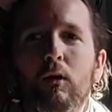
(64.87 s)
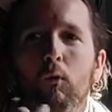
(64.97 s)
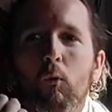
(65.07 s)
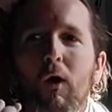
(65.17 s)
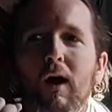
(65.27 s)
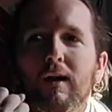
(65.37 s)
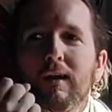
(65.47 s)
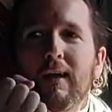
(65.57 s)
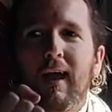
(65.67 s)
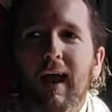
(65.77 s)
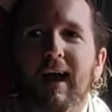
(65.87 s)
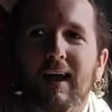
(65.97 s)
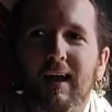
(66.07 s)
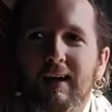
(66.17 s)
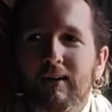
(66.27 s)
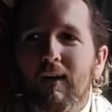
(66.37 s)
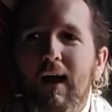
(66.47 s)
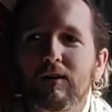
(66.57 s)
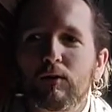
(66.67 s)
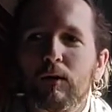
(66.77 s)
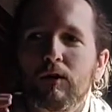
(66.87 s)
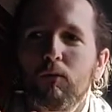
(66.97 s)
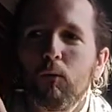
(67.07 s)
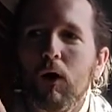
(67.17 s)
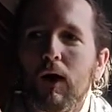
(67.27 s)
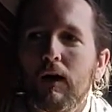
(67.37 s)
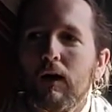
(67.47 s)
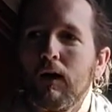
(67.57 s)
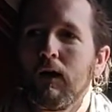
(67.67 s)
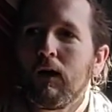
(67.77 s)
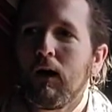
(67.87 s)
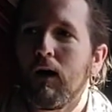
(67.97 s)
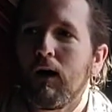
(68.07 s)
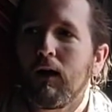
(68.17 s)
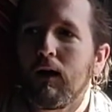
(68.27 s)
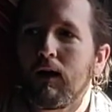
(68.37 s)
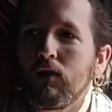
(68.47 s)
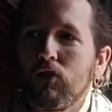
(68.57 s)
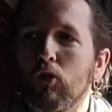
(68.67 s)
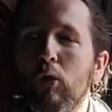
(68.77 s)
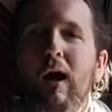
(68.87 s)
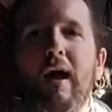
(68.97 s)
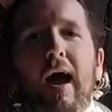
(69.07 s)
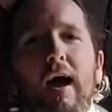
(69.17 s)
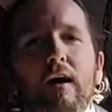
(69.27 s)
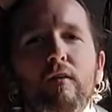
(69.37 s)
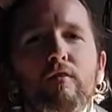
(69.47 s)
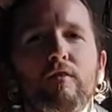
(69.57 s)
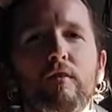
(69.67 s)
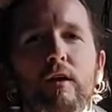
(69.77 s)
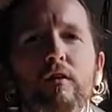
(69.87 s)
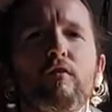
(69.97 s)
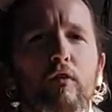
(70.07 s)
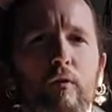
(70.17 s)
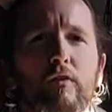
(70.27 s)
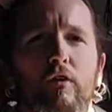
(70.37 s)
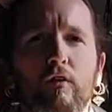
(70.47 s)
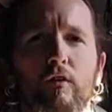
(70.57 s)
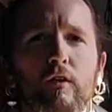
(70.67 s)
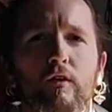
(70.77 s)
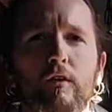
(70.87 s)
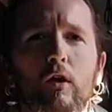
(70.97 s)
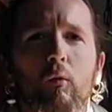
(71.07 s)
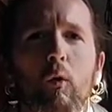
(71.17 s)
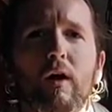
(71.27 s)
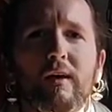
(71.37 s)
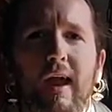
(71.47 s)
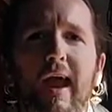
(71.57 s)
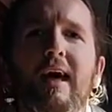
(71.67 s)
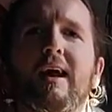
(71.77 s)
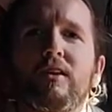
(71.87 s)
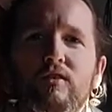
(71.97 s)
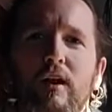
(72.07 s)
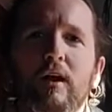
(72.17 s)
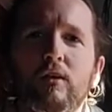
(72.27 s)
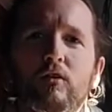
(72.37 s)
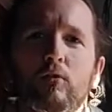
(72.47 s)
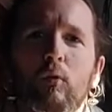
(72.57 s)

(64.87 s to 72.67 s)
What can I interact with? What do I have influence over? What can I change?